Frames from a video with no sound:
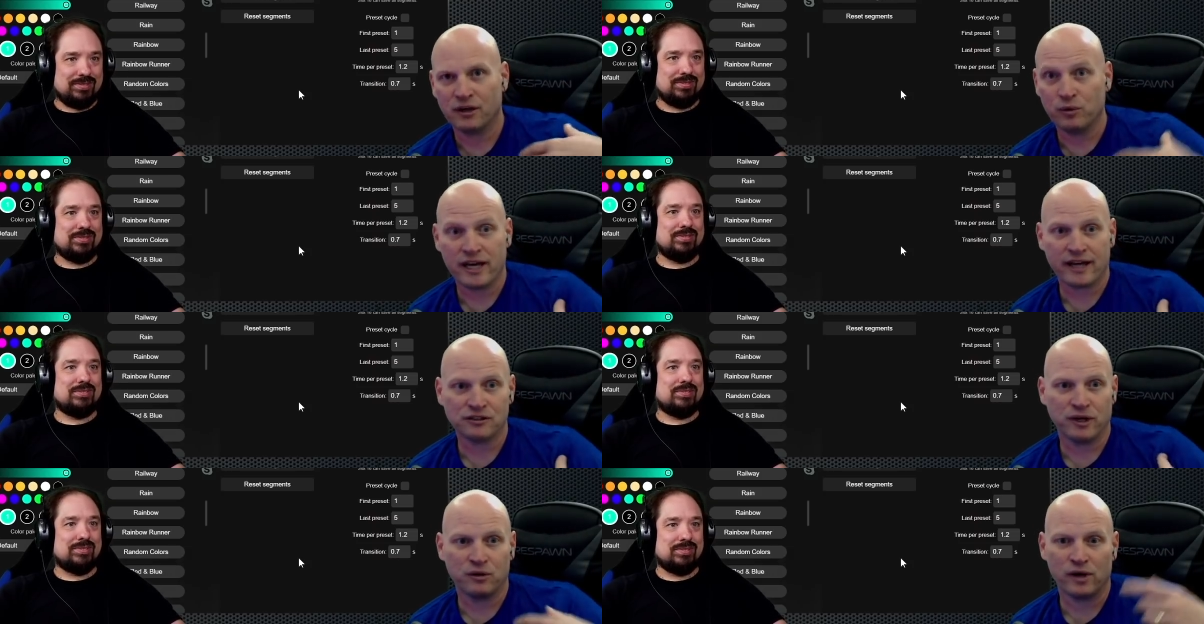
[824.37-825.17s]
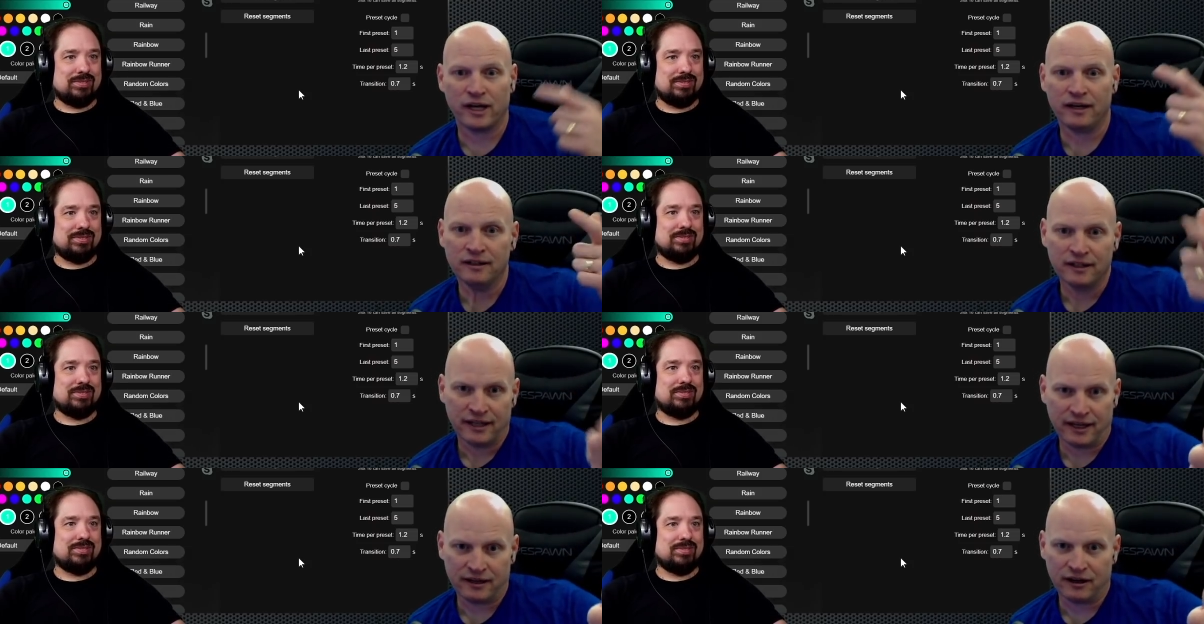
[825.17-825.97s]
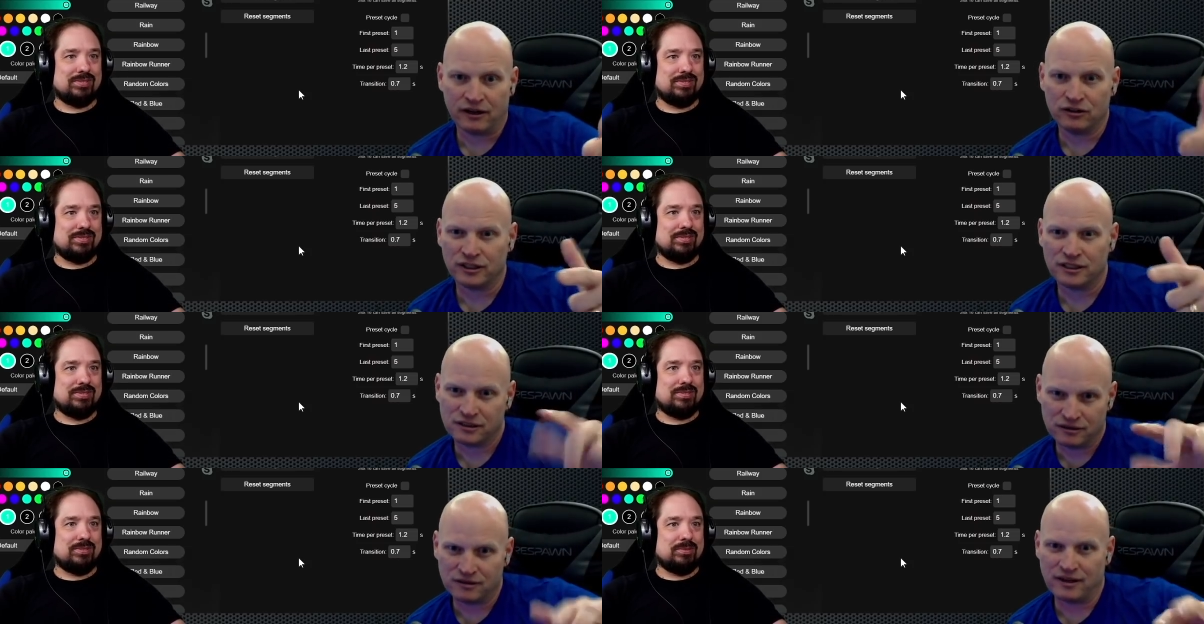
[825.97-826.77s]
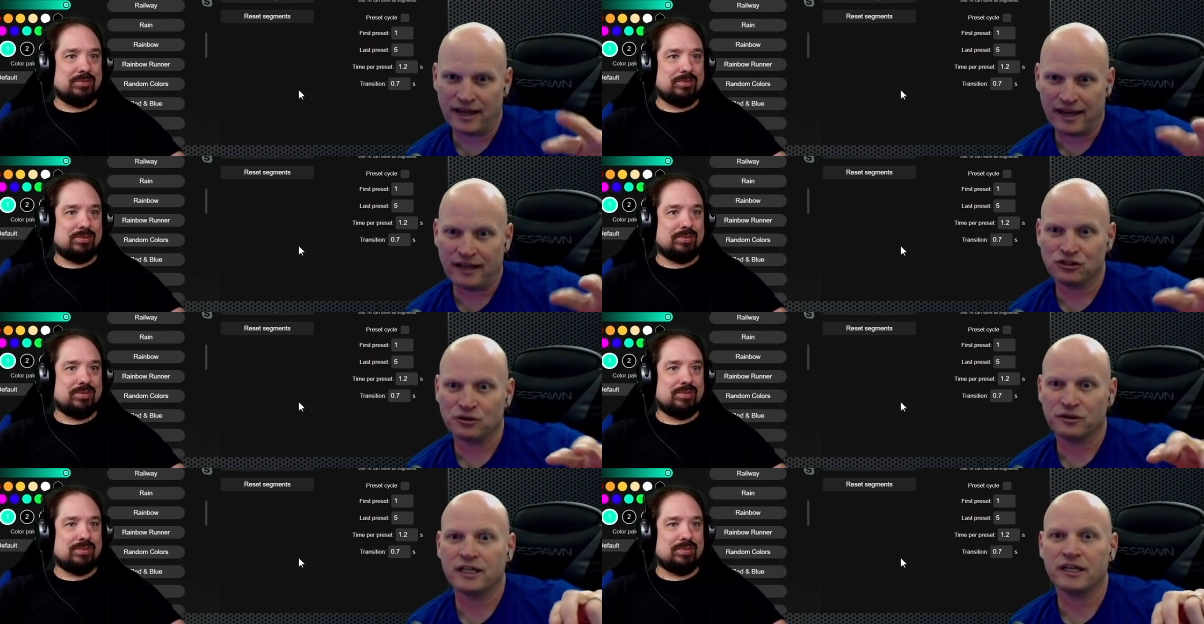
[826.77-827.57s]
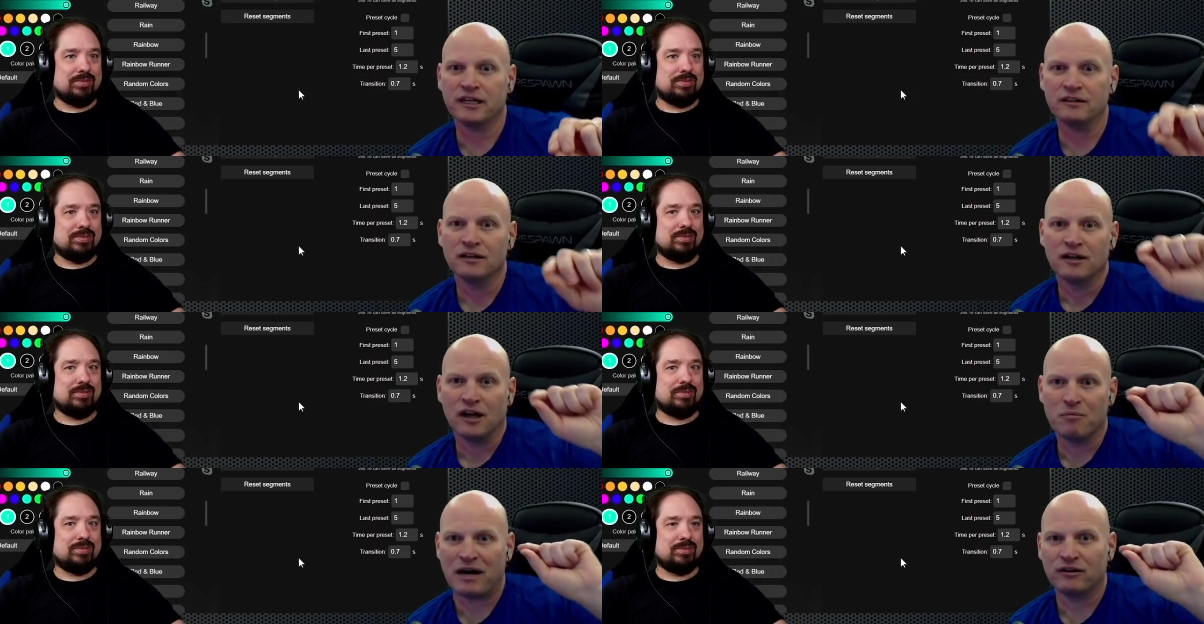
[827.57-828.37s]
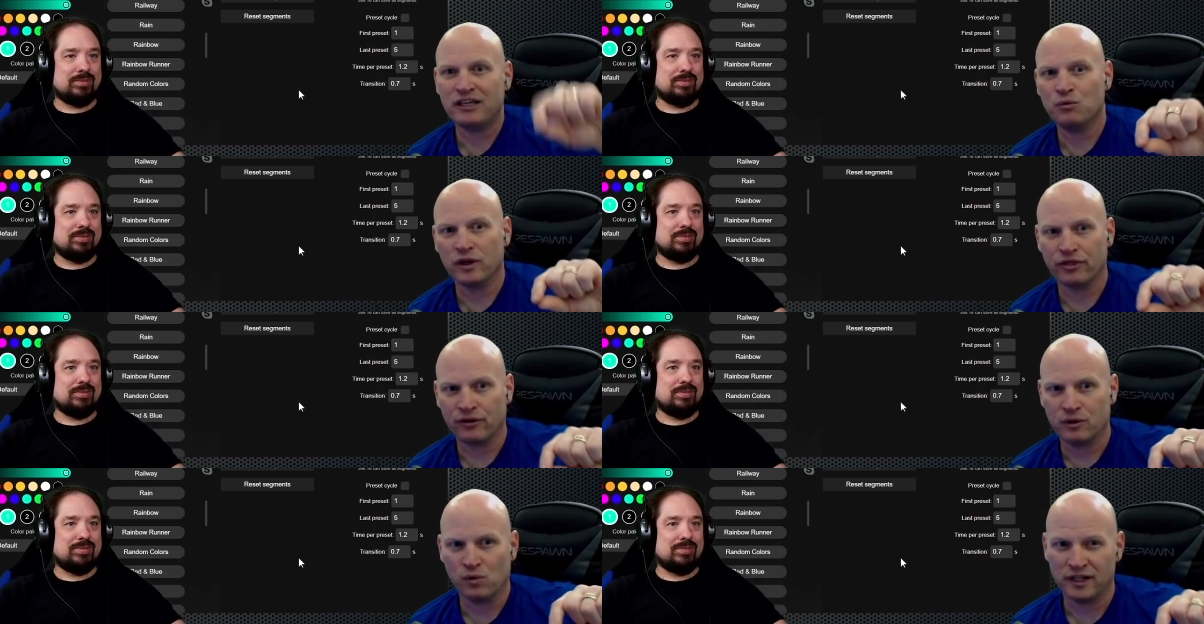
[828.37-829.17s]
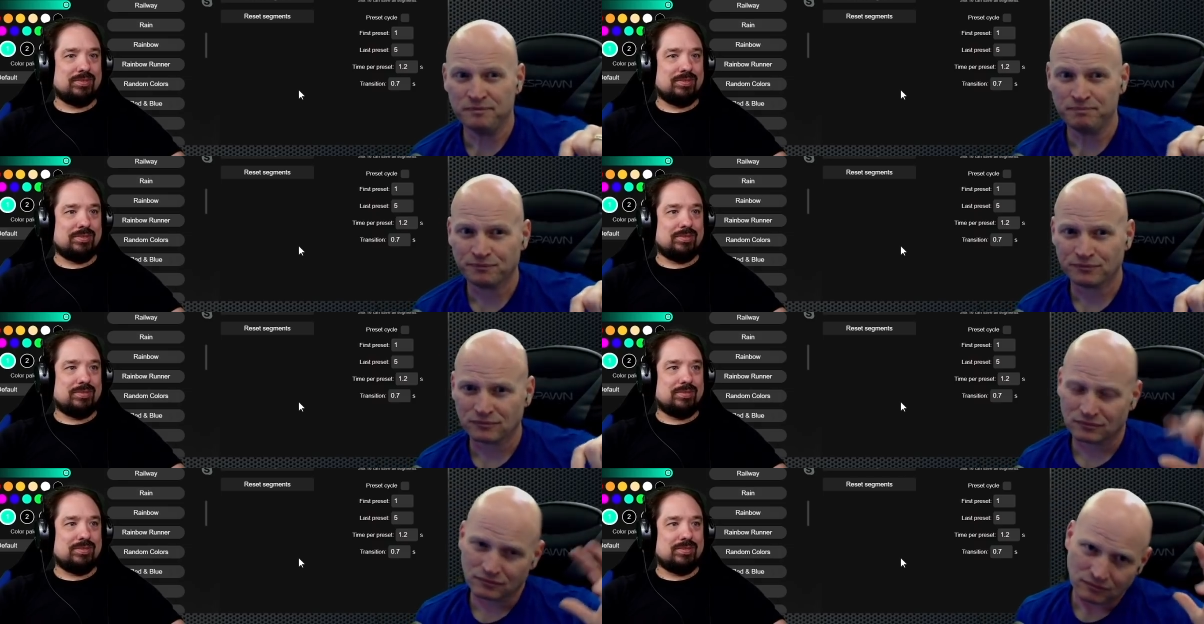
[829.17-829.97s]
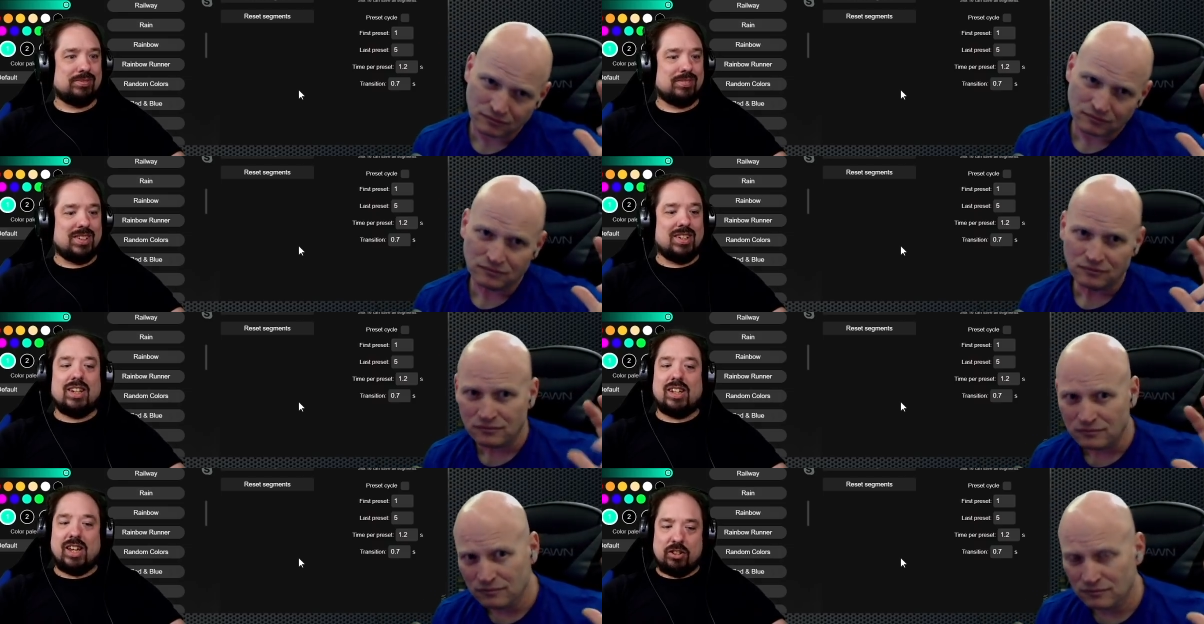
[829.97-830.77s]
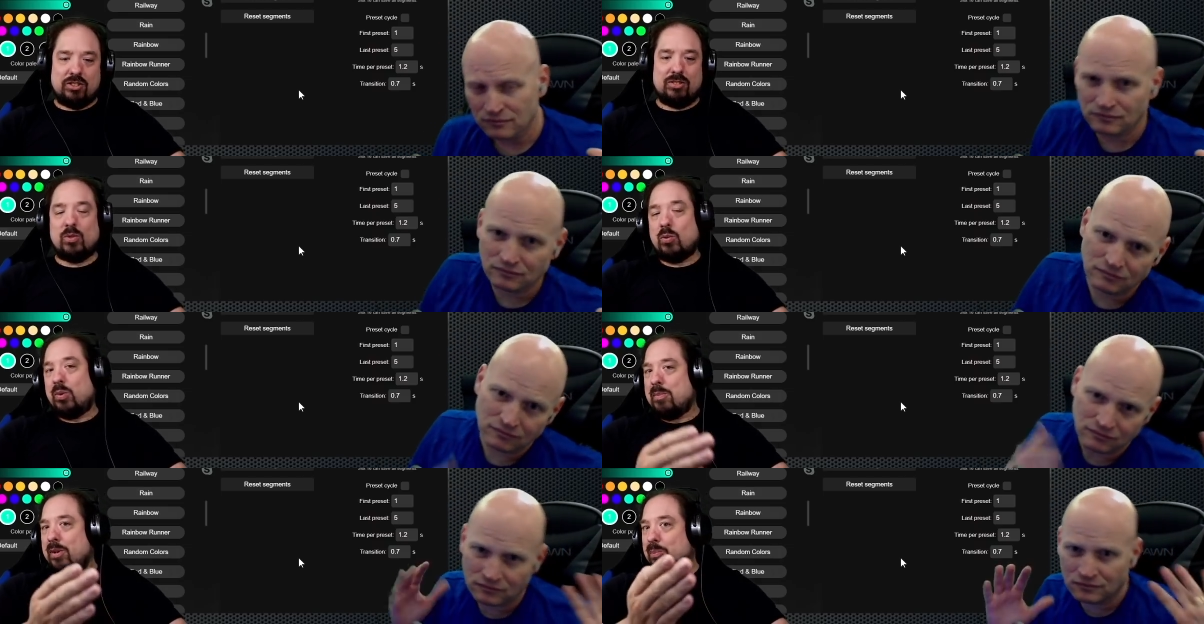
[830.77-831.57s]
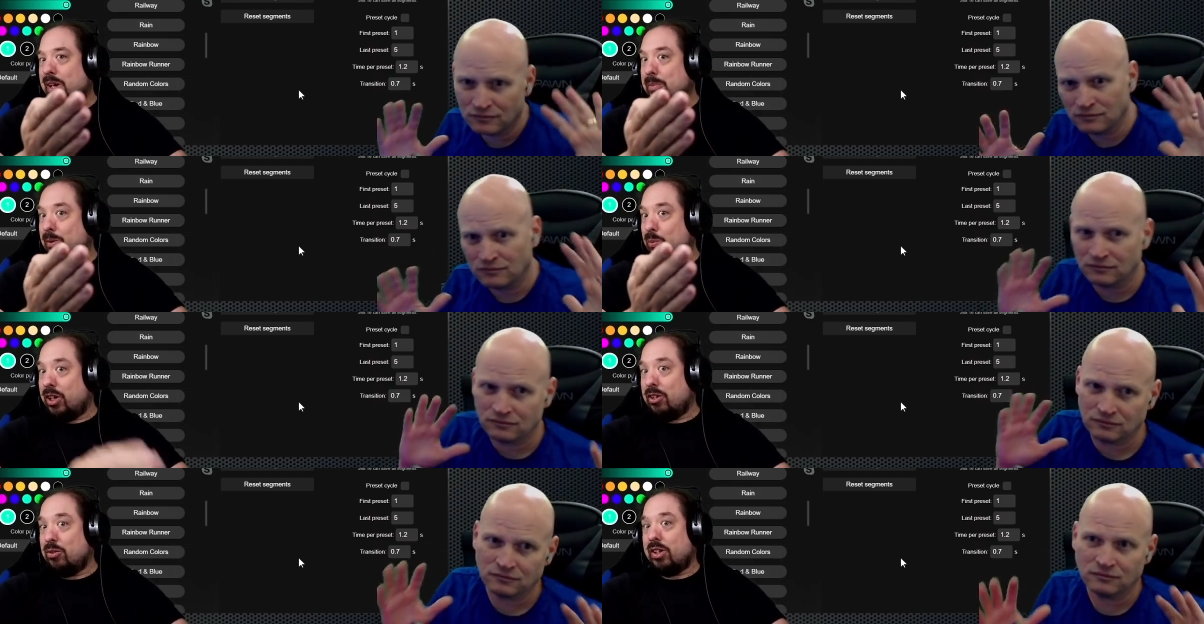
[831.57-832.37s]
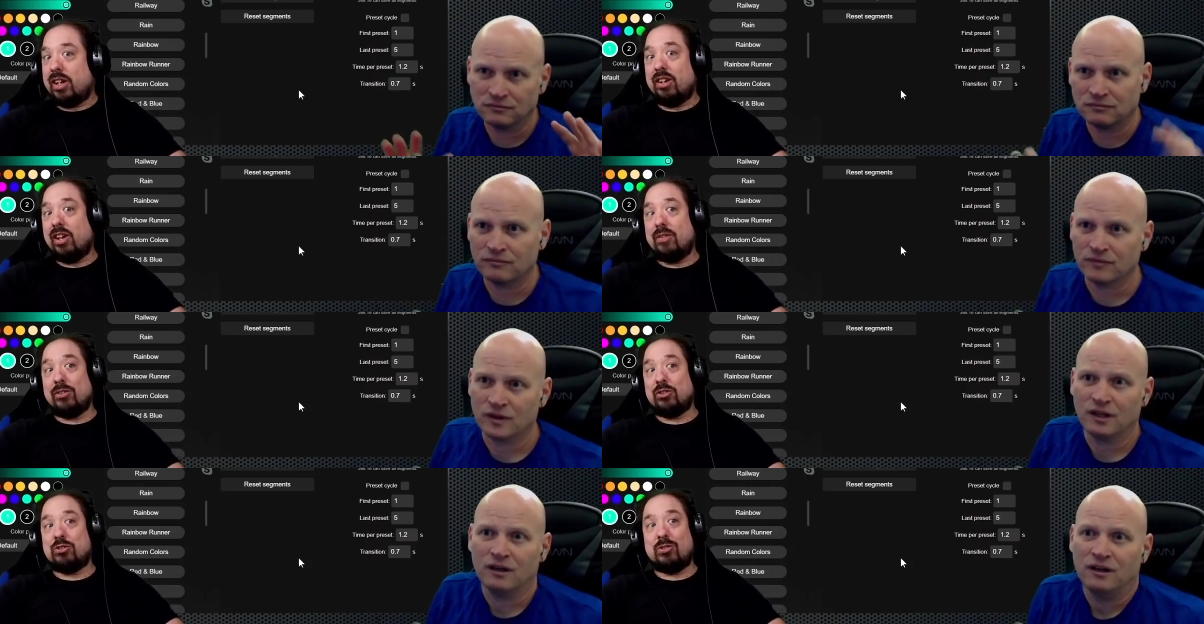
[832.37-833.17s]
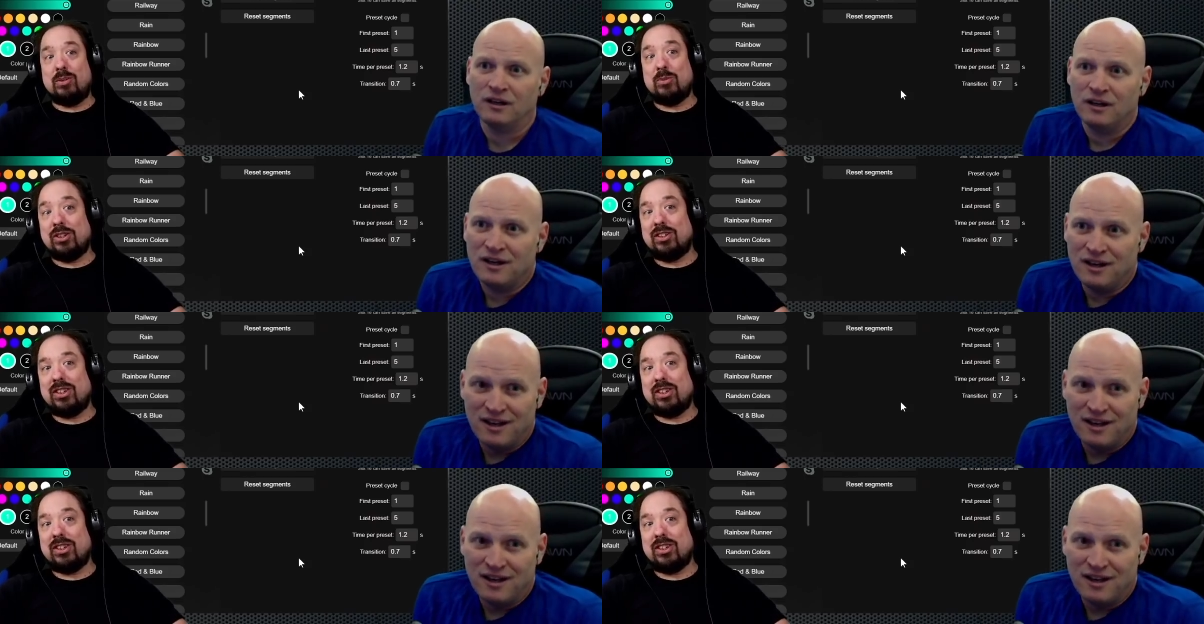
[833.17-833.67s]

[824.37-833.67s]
Speaker 1: that we asked right away, and Aircookie's answering it about E one thirty-one.
Speaker 2: Yes. Well, we maybe we can do that live on the stream. What do you think?